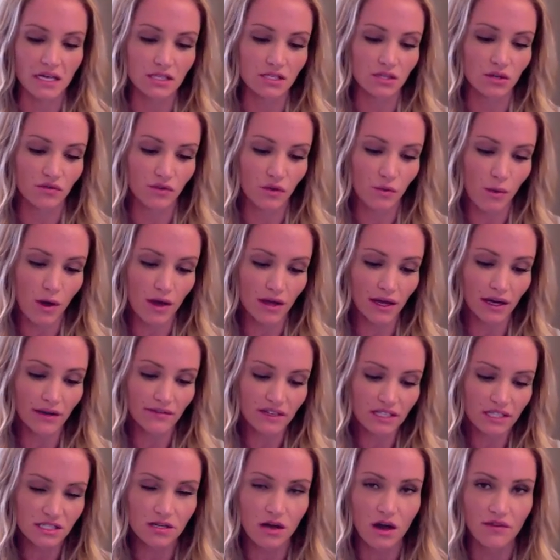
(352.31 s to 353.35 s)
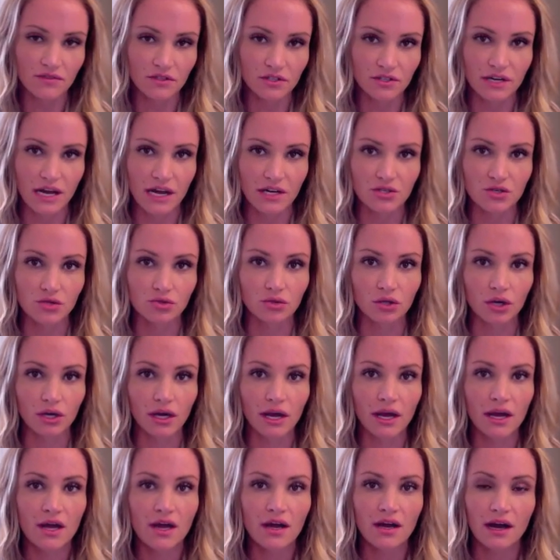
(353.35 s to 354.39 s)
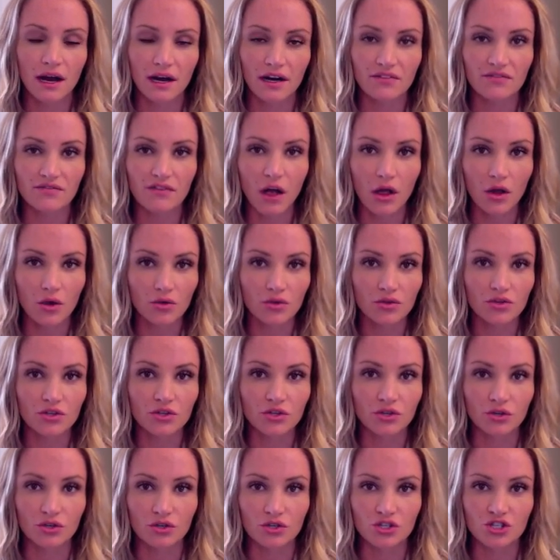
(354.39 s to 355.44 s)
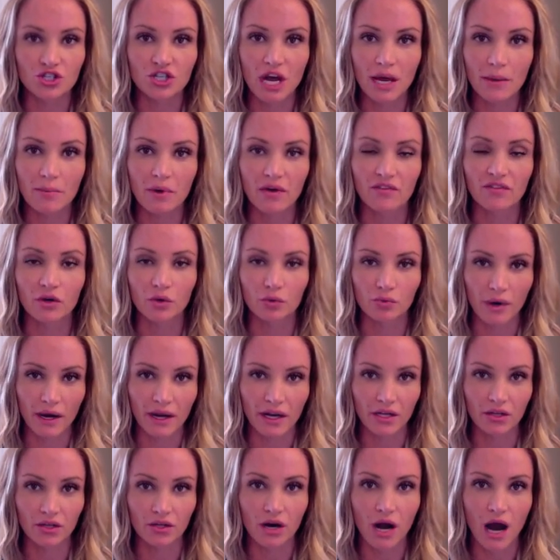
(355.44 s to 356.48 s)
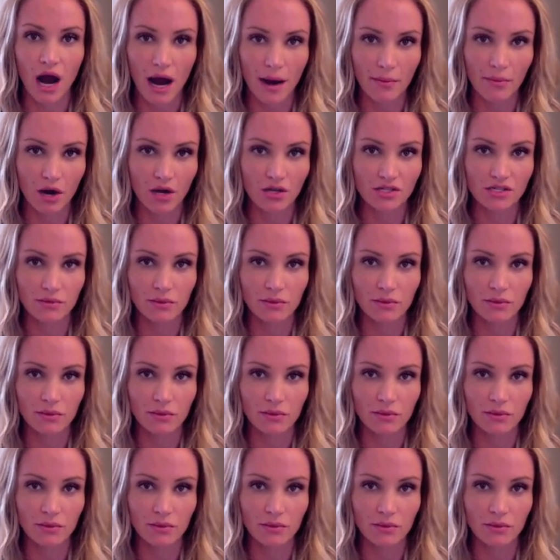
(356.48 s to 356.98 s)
So if you want kind of a softer, natural look, kind of follow your shape of your regular eyebrows.